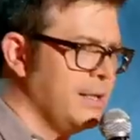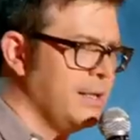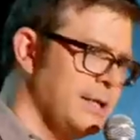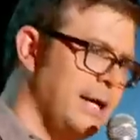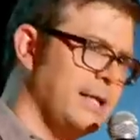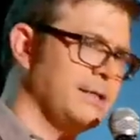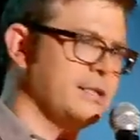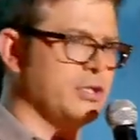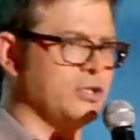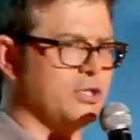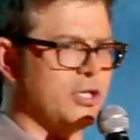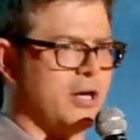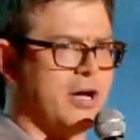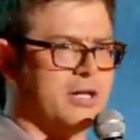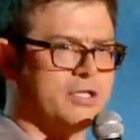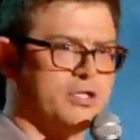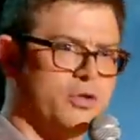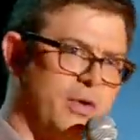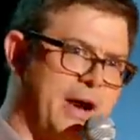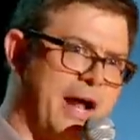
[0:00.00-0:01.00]
Not to
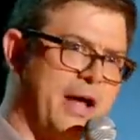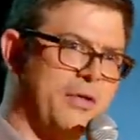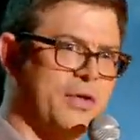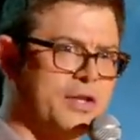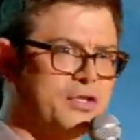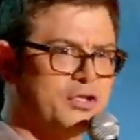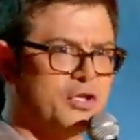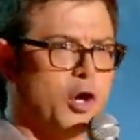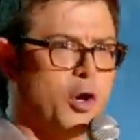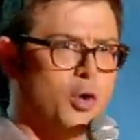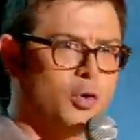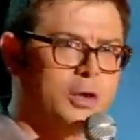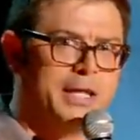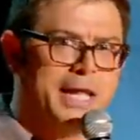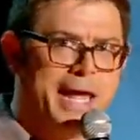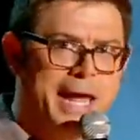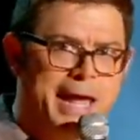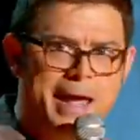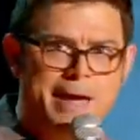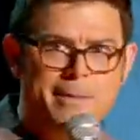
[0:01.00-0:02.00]
toss around this old
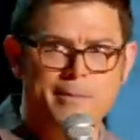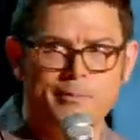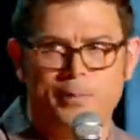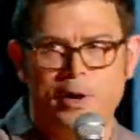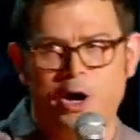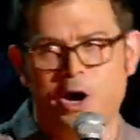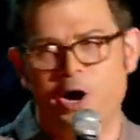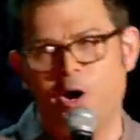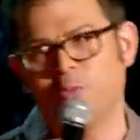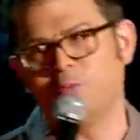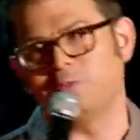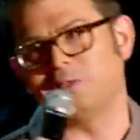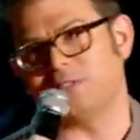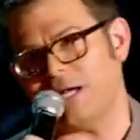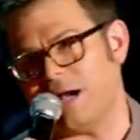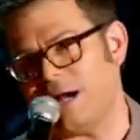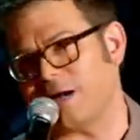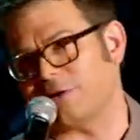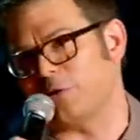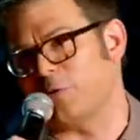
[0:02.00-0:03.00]
lamb bone,
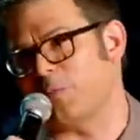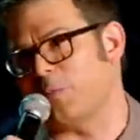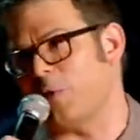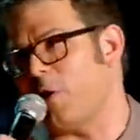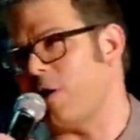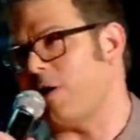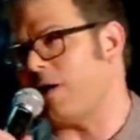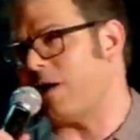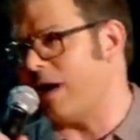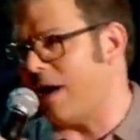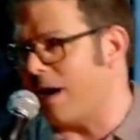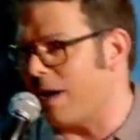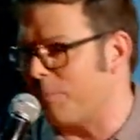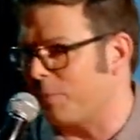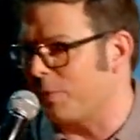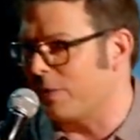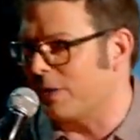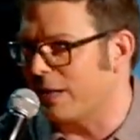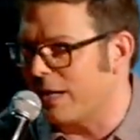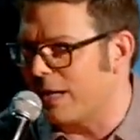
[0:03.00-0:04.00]
Dr.
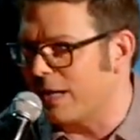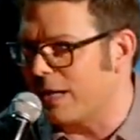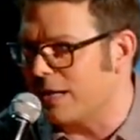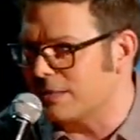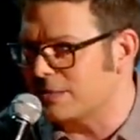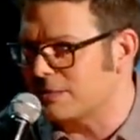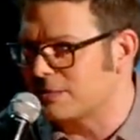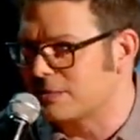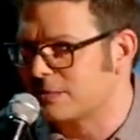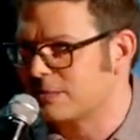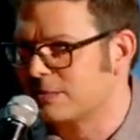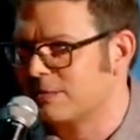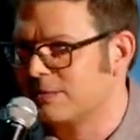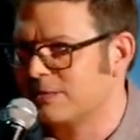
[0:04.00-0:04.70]
Barkopoulos.